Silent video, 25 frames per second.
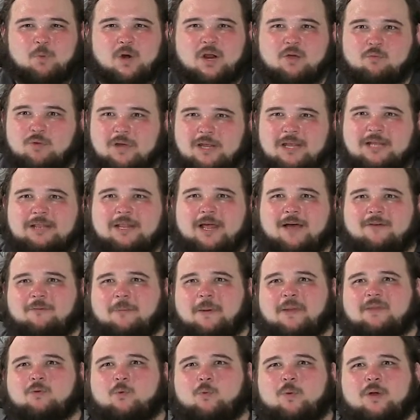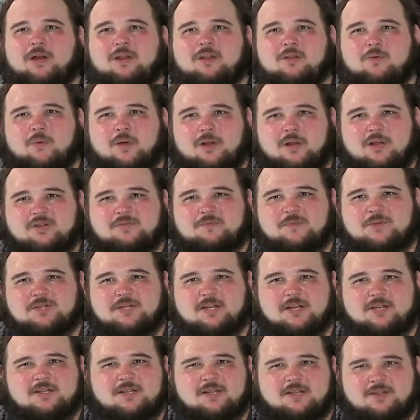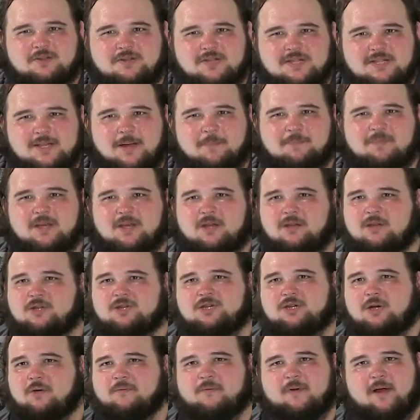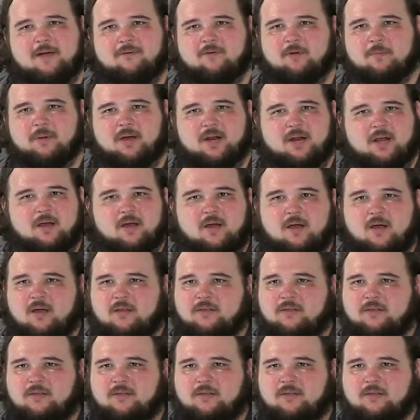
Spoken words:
What I really love about The Wind in the Willows music is that there's something in the show for everybody.